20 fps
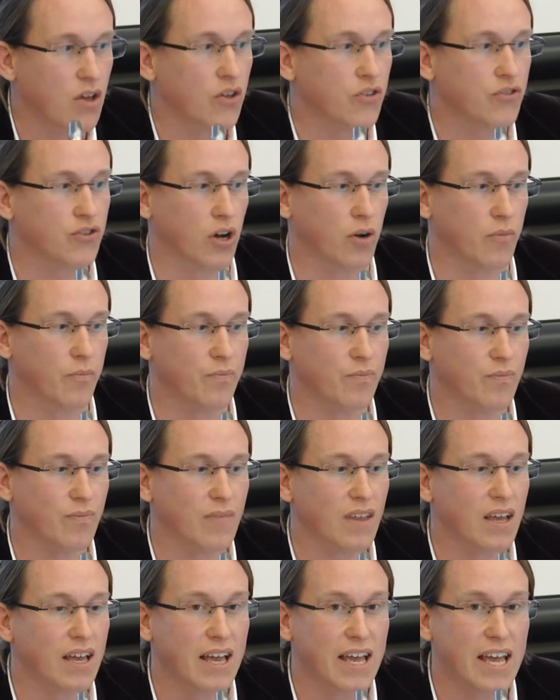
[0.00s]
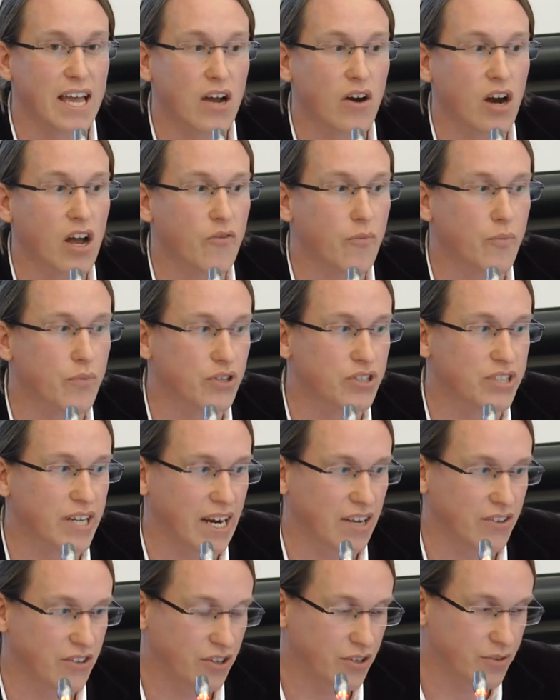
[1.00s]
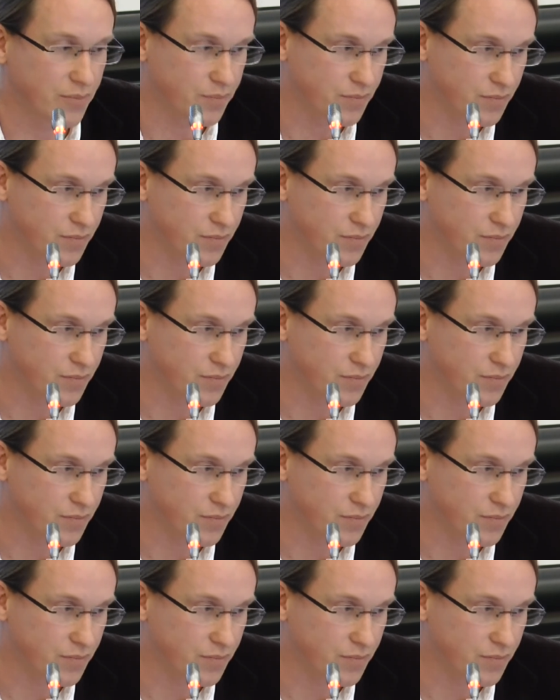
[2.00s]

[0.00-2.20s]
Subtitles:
So here I've projected